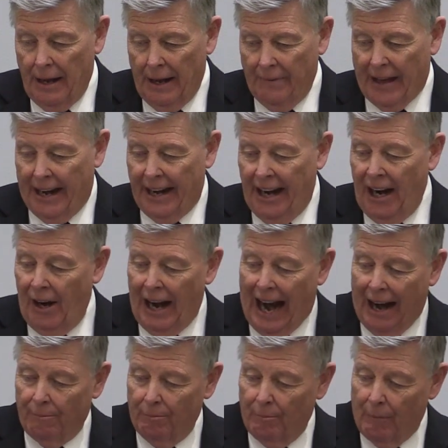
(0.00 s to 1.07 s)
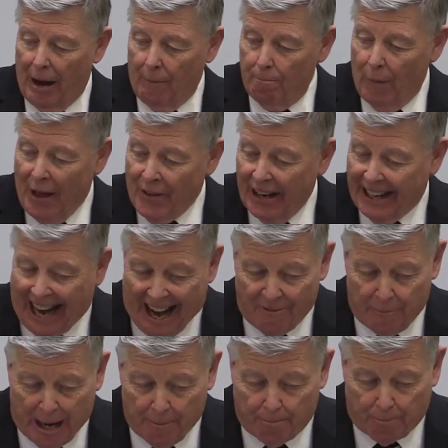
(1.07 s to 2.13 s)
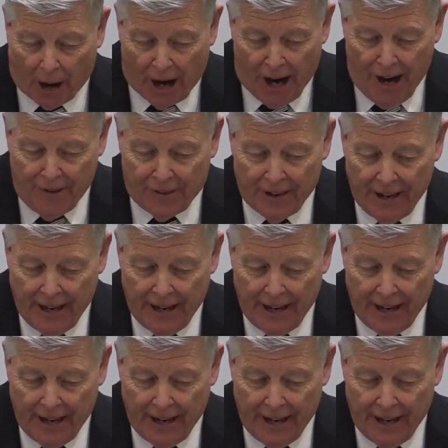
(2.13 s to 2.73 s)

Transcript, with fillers: That here I, my mother gave me birth,